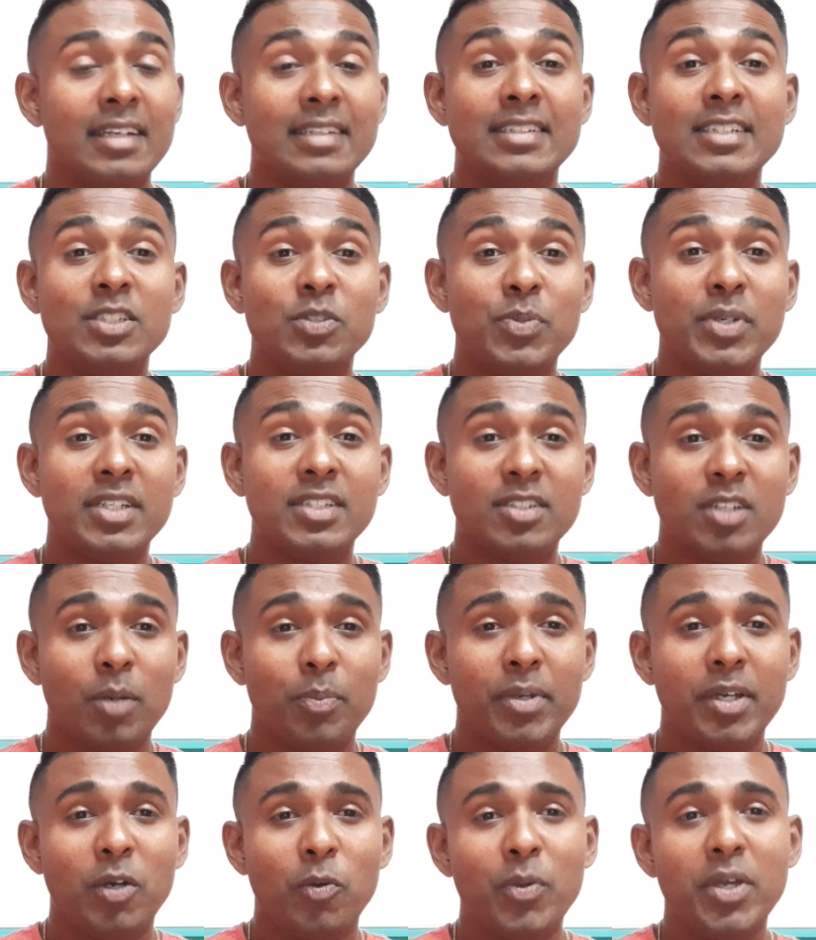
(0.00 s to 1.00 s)
This week's
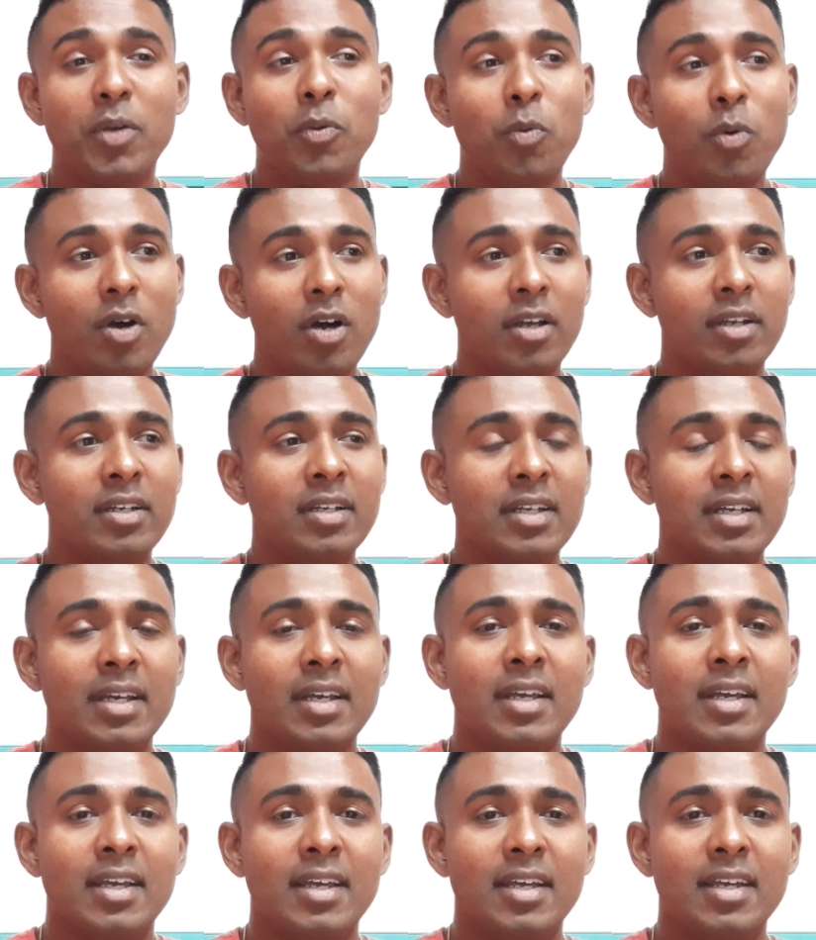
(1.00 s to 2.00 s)
topic, week one,
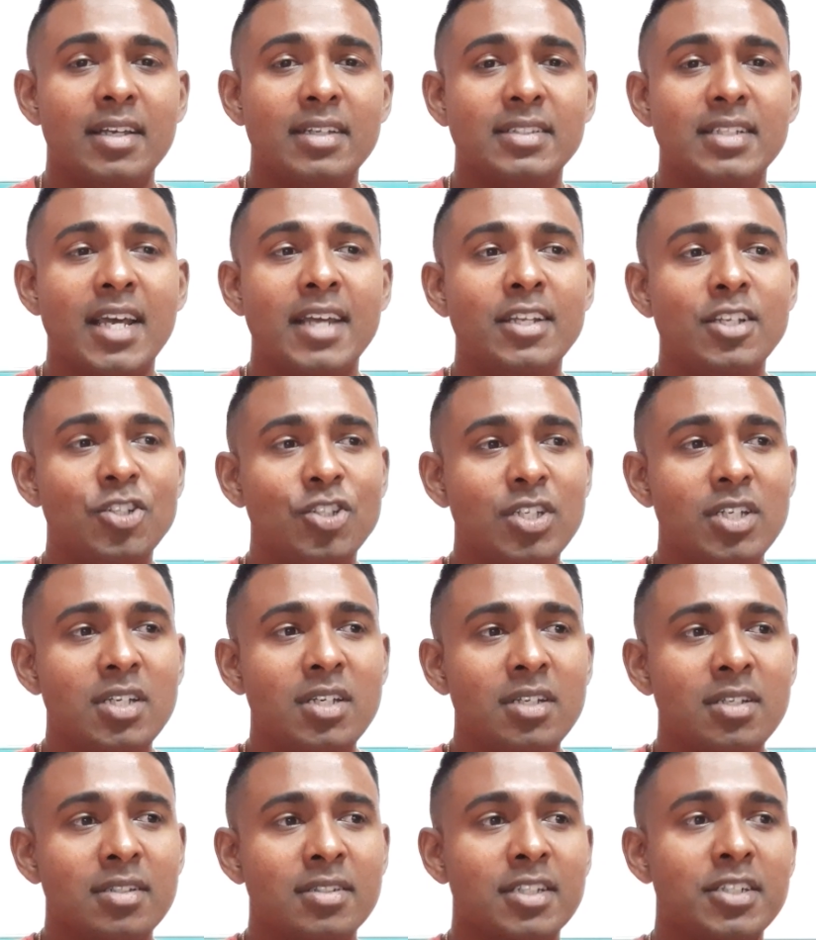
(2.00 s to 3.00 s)
is
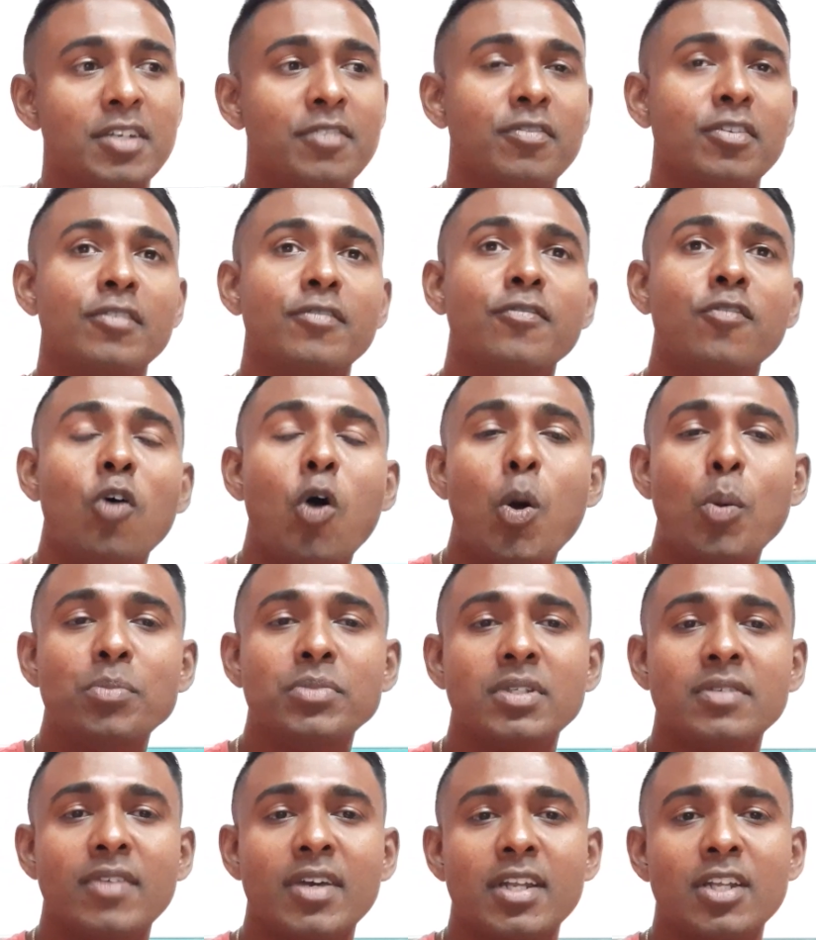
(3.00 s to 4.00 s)
energy, the different
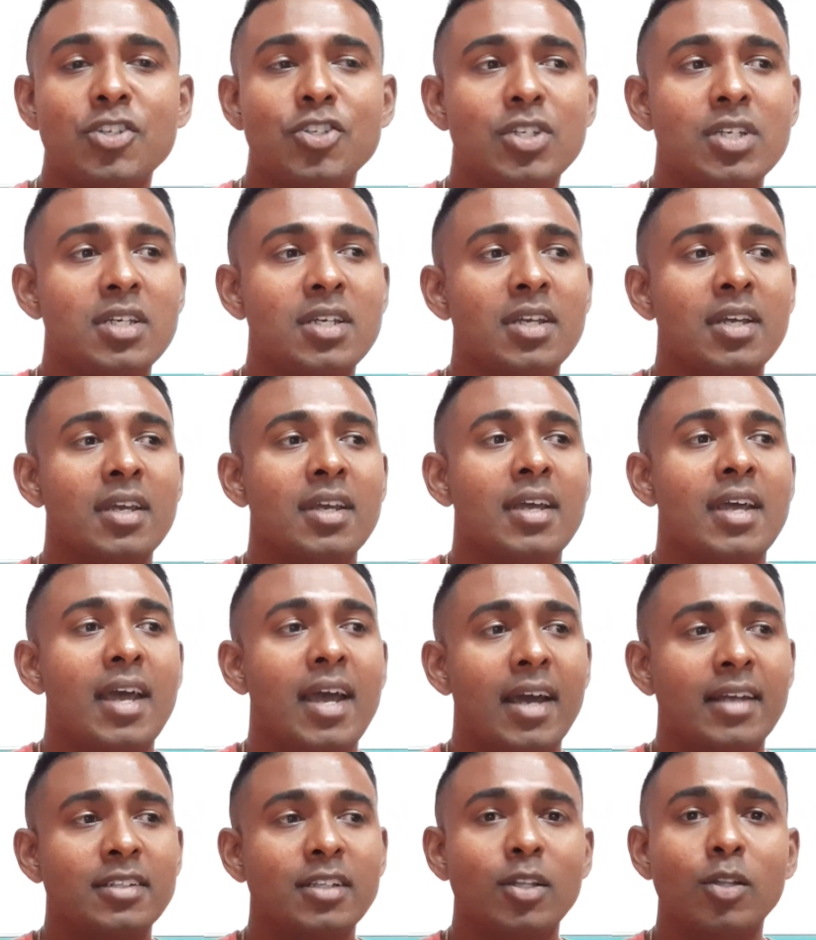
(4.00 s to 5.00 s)
forms of energy,
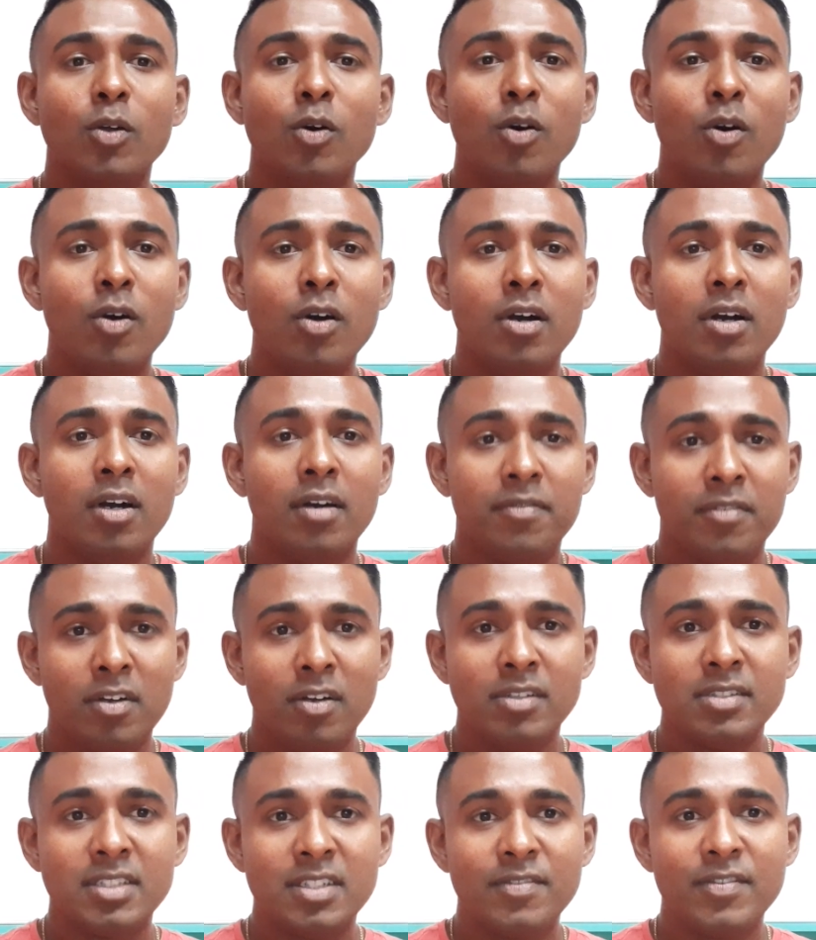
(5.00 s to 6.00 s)
and the law of
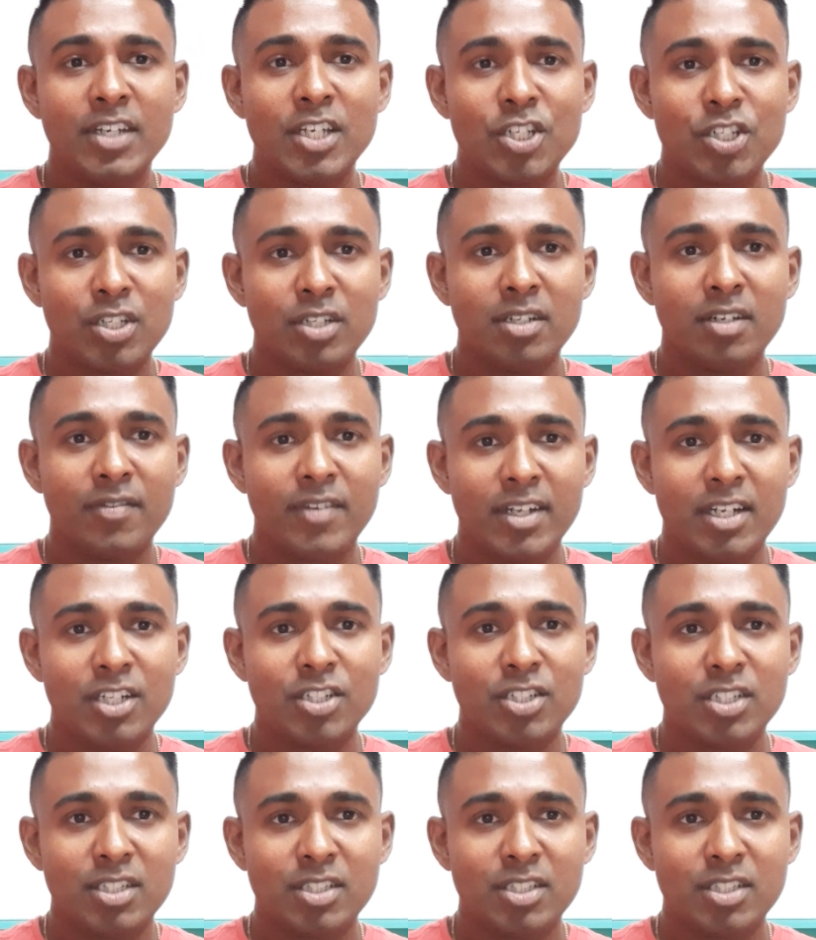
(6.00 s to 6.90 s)
conservation of energy.